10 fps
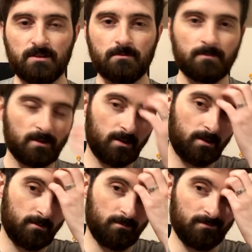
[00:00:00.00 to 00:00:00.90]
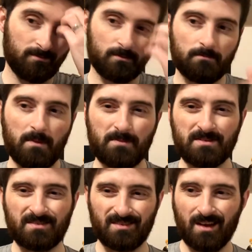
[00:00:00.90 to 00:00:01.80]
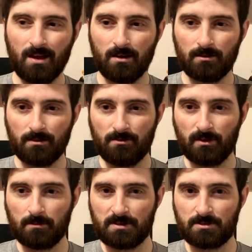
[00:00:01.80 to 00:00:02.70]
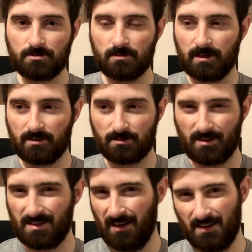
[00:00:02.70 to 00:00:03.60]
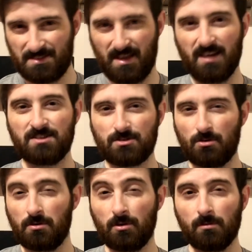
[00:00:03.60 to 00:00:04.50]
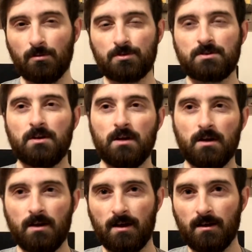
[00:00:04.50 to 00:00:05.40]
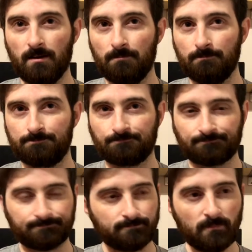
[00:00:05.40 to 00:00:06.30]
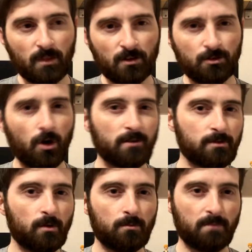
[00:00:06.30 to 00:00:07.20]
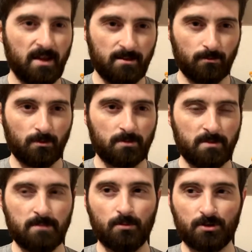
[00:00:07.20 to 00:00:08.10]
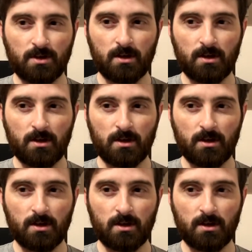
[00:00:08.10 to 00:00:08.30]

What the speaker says: them. Maybe they felt a bit like a side story almost. Not everyone hit with me, but